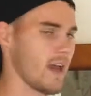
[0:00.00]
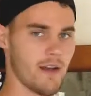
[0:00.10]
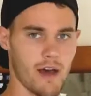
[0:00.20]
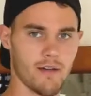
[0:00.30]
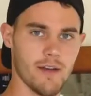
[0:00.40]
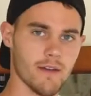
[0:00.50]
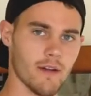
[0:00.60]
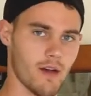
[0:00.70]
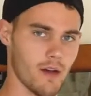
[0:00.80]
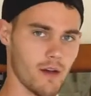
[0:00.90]
And I'll leave
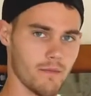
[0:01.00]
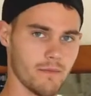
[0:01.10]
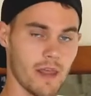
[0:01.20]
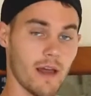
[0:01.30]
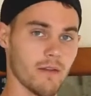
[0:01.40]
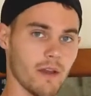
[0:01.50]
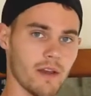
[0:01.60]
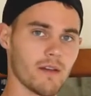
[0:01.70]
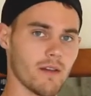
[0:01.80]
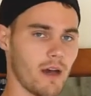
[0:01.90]
that
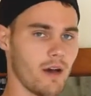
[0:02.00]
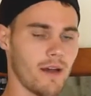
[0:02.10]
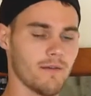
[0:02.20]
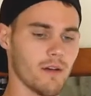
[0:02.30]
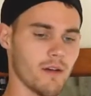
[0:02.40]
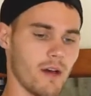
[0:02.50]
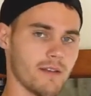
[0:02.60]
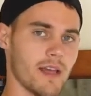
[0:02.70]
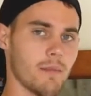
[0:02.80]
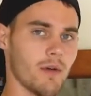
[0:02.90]
link. I'll have
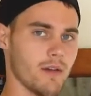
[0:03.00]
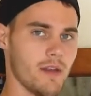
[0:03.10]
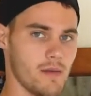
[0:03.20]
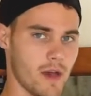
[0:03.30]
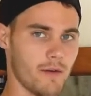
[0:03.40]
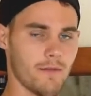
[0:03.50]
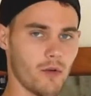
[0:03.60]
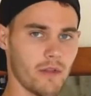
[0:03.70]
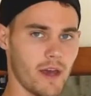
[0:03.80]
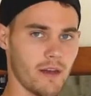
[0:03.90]
a template email
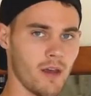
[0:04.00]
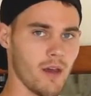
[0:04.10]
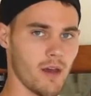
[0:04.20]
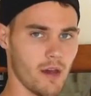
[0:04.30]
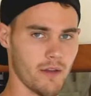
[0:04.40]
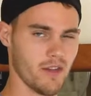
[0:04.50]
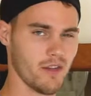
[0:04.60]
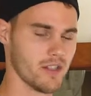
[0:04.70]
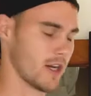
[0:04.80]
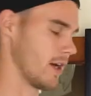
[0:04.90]
for that that
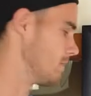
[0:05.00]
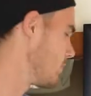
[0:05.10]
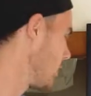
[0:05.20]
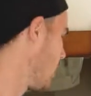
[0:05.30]
you can check out.